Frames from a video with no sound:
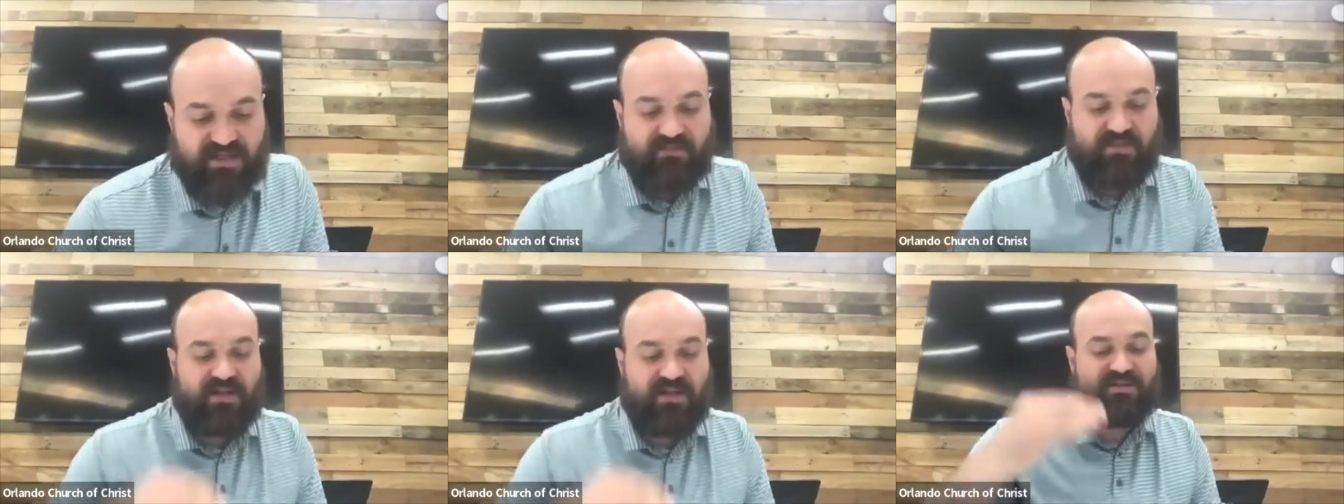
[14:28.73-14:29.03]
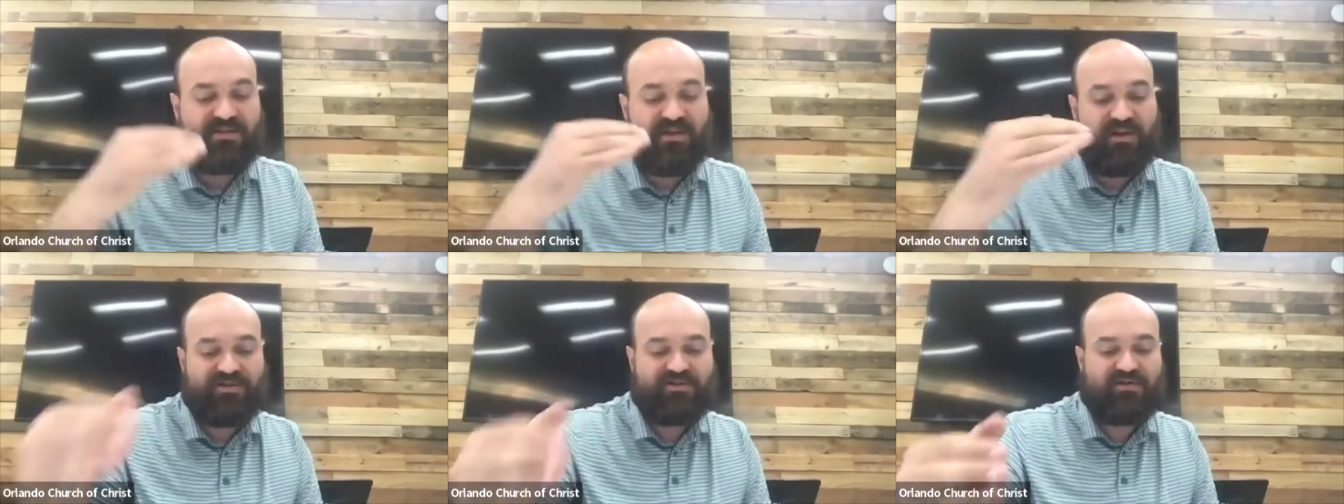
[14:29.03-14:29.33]
commit
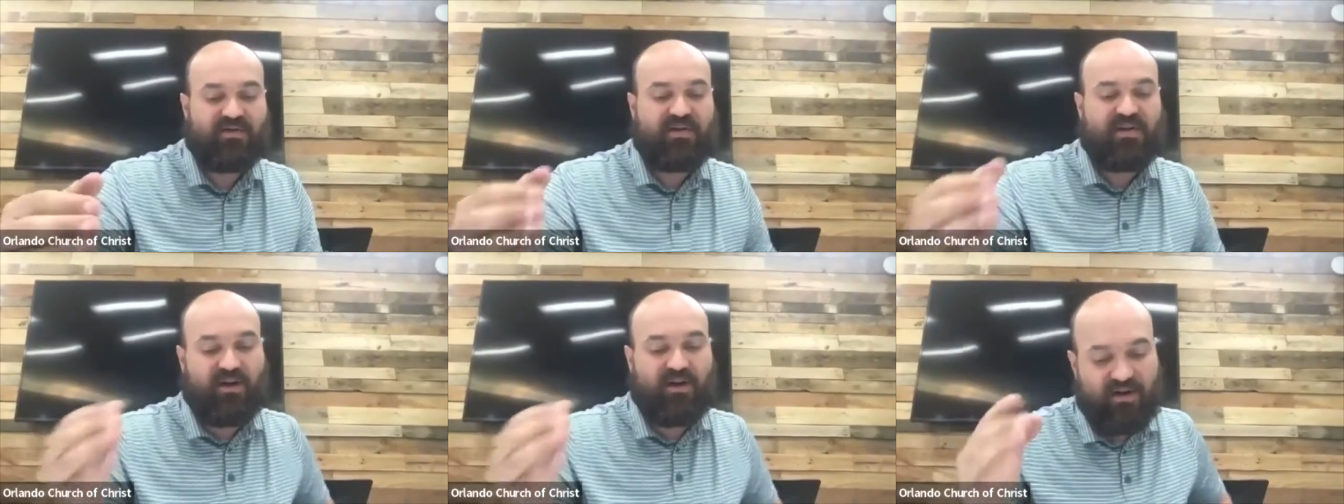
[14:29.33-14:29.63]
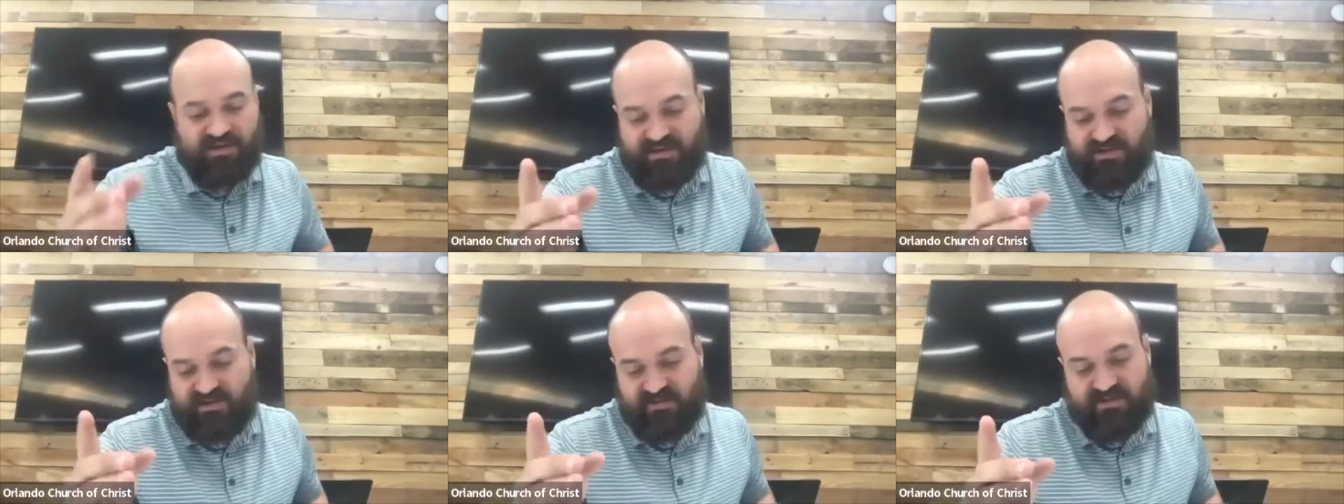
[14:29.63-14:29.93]
adultery
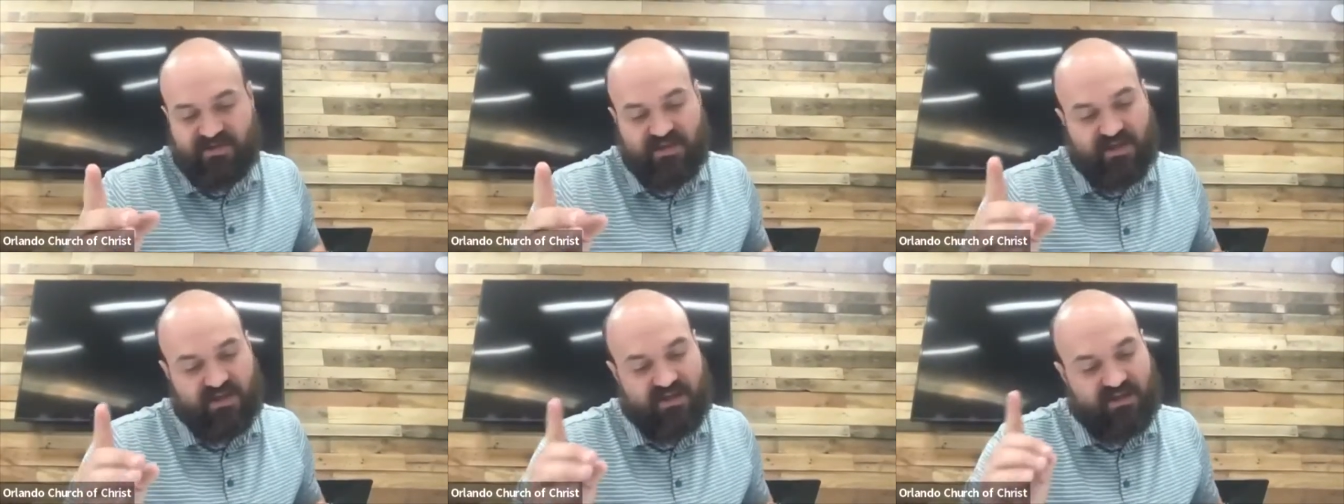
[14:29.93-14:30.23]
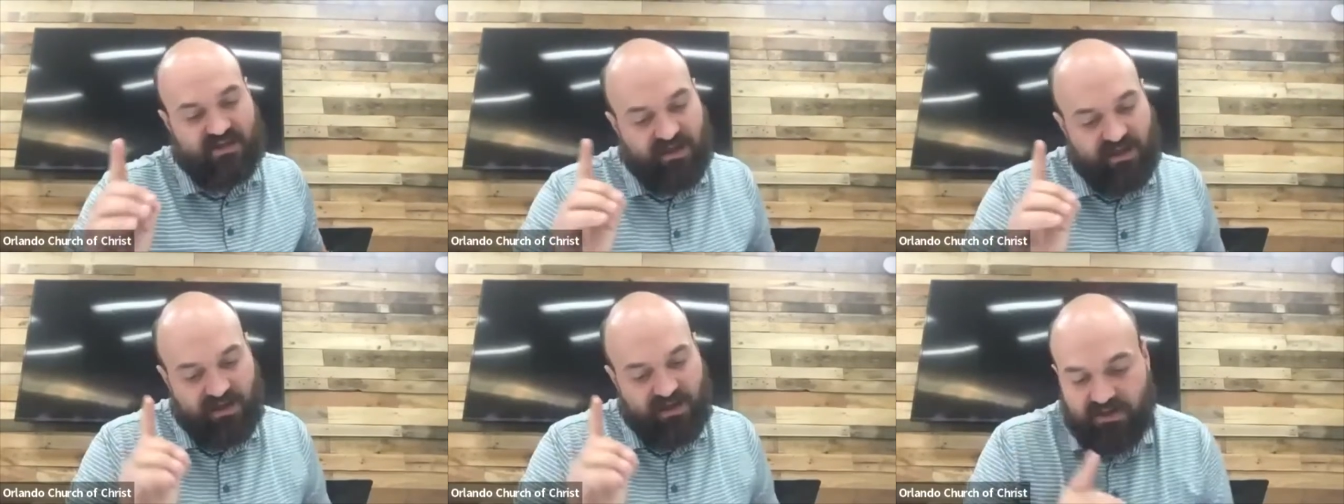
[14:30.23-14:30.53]
also said,
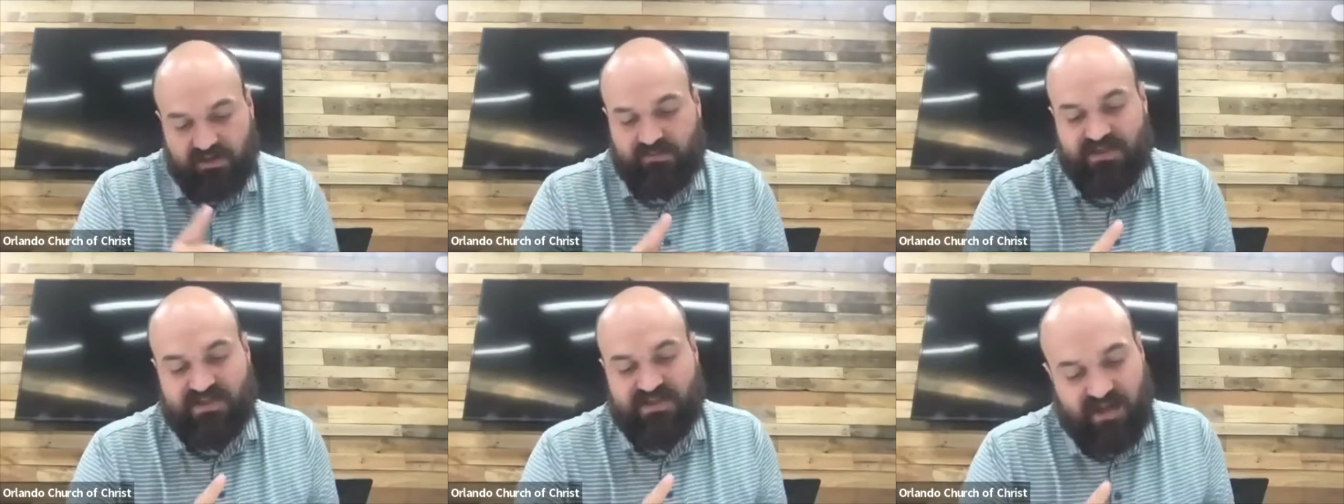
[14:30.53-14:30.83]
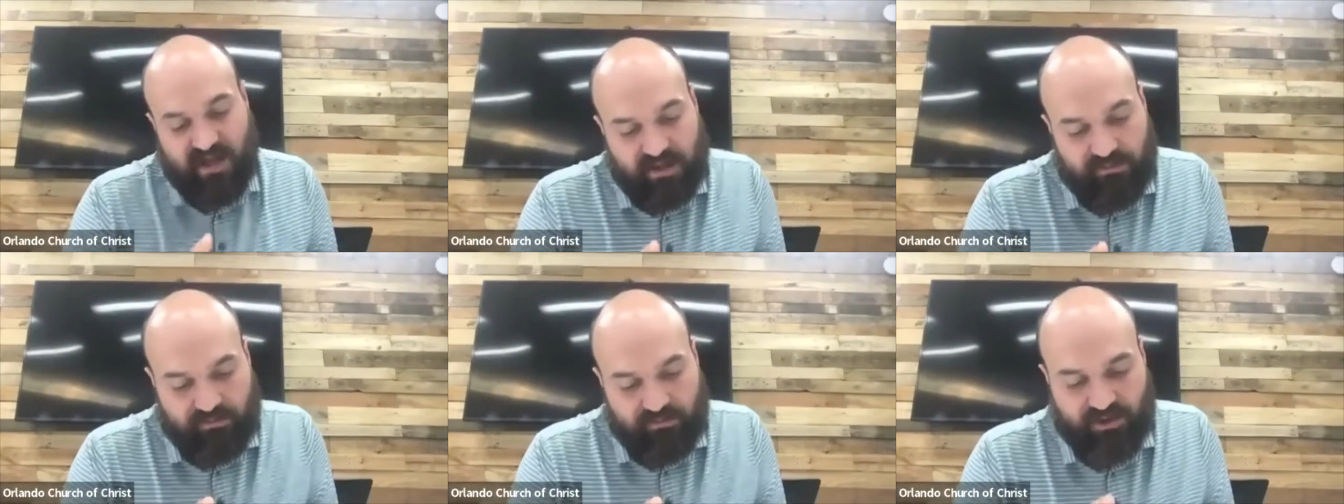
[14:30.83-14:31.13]
you must
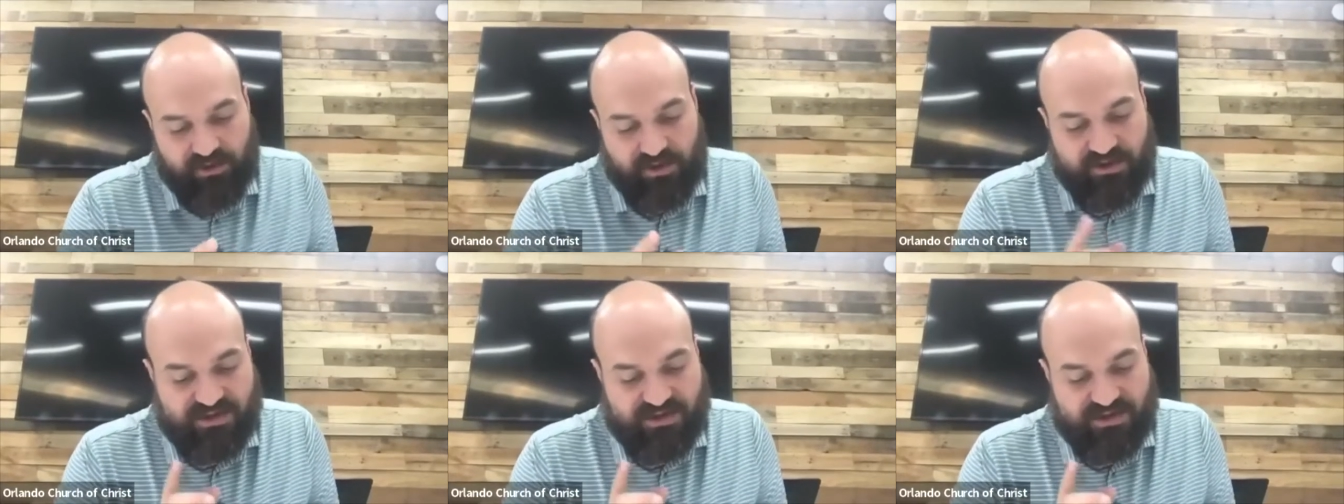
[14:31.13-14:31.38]
not murder.